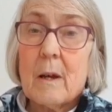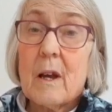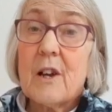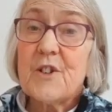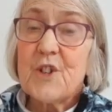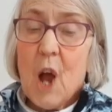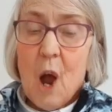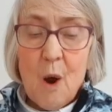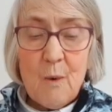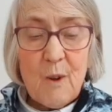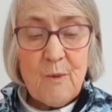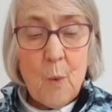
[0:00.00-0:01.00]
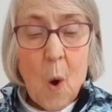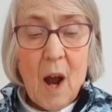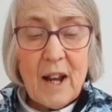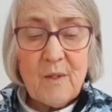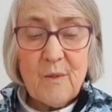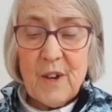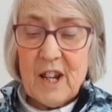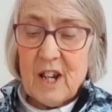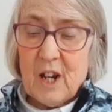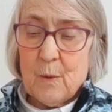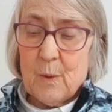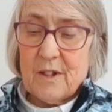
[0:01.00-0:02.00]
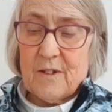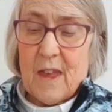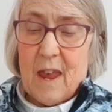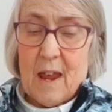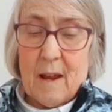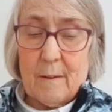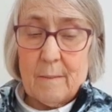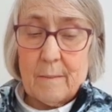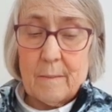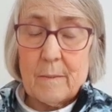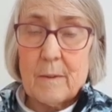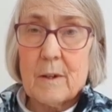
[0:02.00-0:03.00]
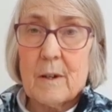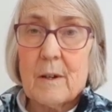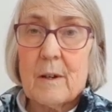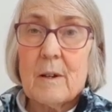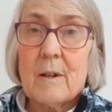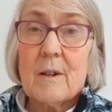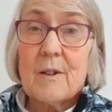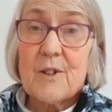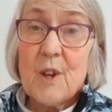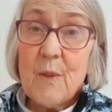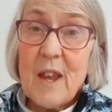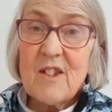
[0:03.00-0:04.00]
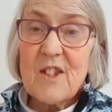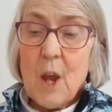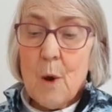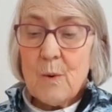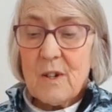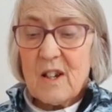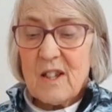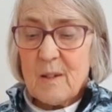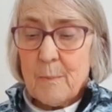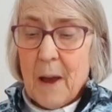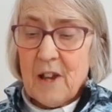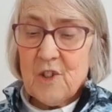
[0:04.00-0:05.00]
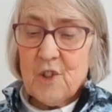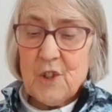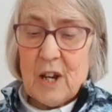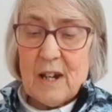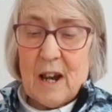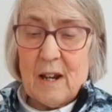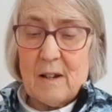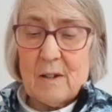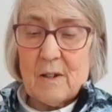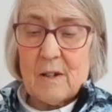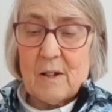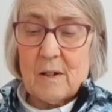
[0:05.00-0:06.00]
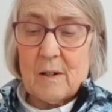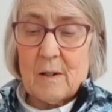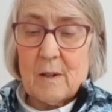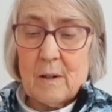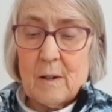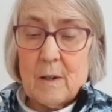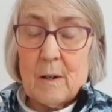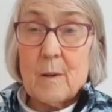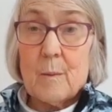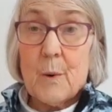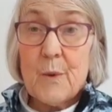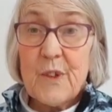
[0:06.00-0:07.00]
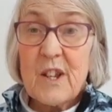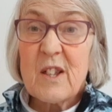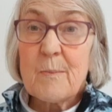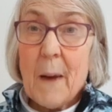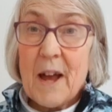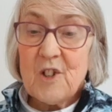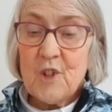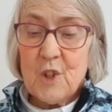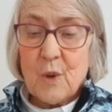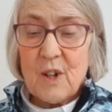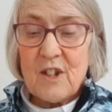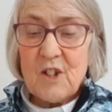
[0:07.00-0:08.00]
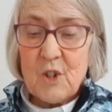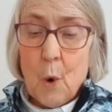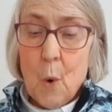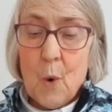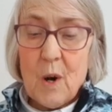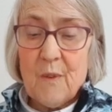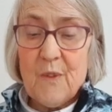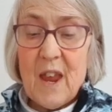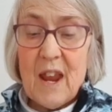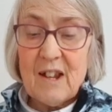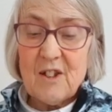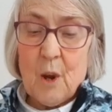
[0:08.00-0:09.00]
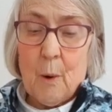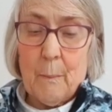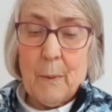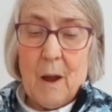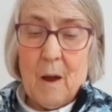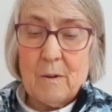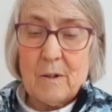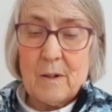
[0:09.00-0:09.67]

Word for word: A jar of wine vinegar was there, so they soaked a sponge in it, put the sponge on a stalk of the hyssop plant,